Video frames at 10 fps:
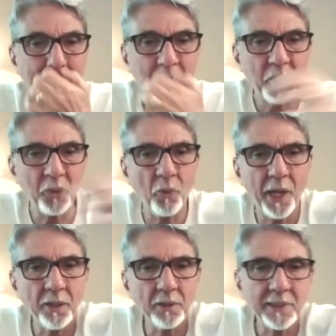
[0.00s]
So
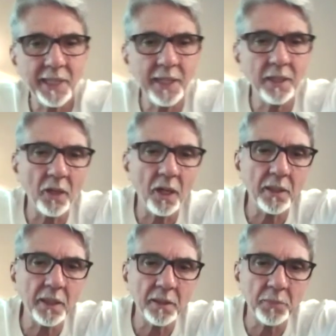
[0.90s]
while
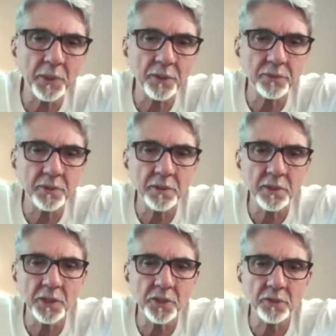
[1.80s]
talking about the
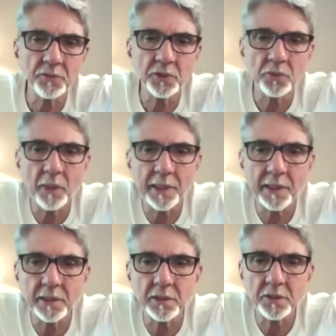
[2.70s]
nature of
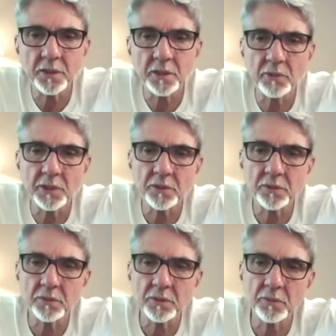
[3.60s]
Ishvara, Krishna wants
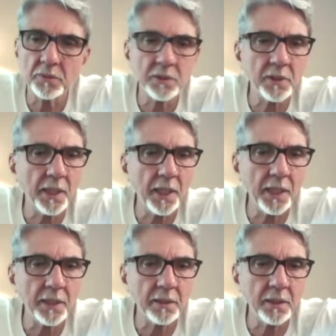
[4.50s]
to deal with the
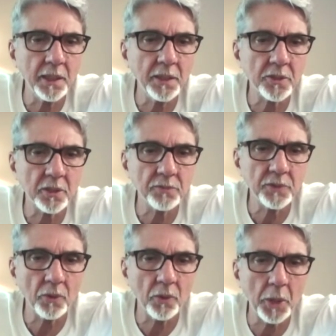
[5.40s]
higher nature of
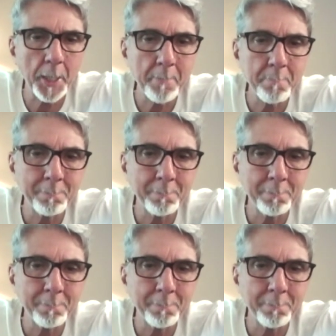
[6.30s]
the Lord,